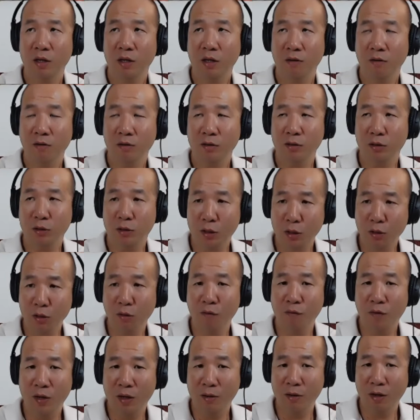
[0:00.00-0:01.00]

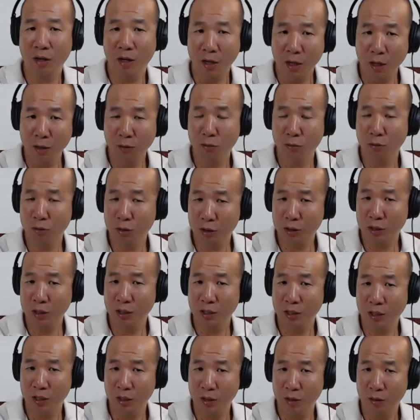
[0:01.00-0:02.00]
still very
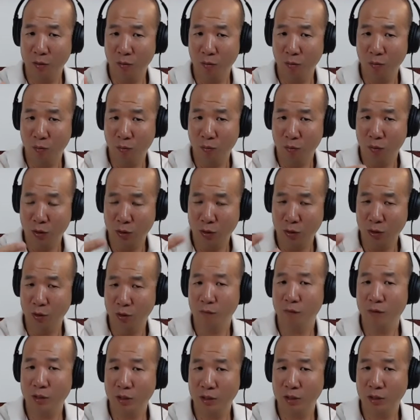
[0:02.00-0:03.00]
interested in the
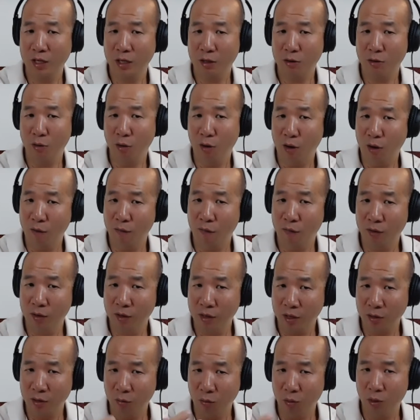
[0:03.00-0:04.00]
services that you
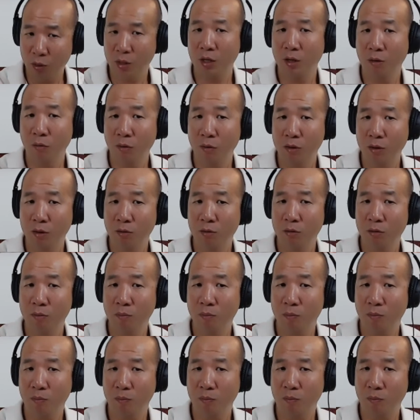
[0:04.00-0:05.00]
offer and working with you?
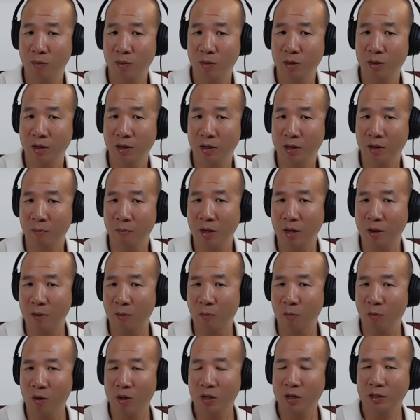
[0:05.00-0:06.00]
I mean,
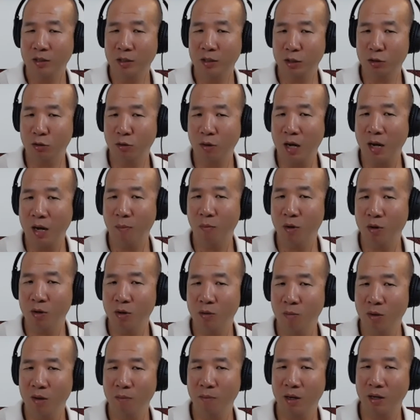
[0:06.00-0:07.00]
describe what
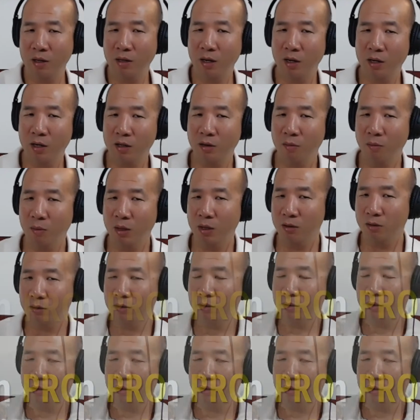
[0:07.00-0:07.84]
you mean by non-committal.